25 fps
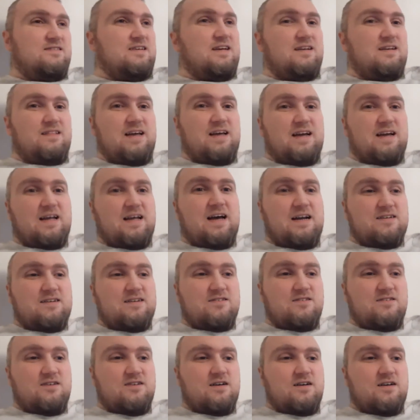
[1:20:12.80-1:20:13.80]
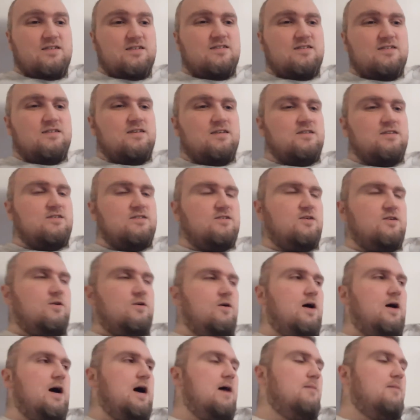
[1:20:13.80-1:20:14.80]
that kind of sucks.
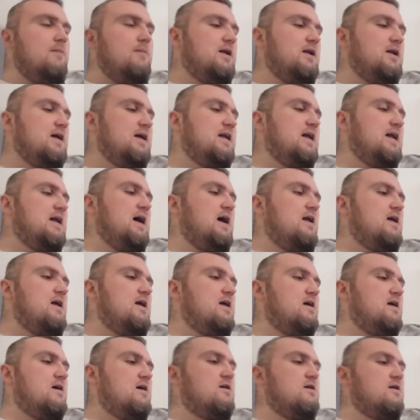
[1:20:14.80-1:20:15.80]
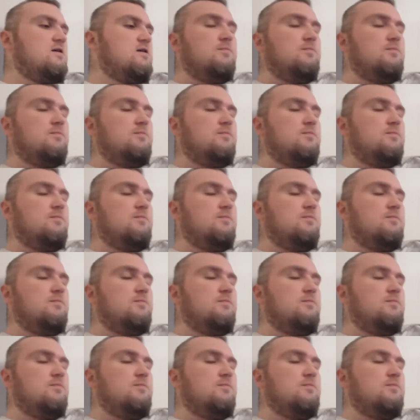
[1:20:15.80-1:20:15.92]
So I'm gonna get out of here.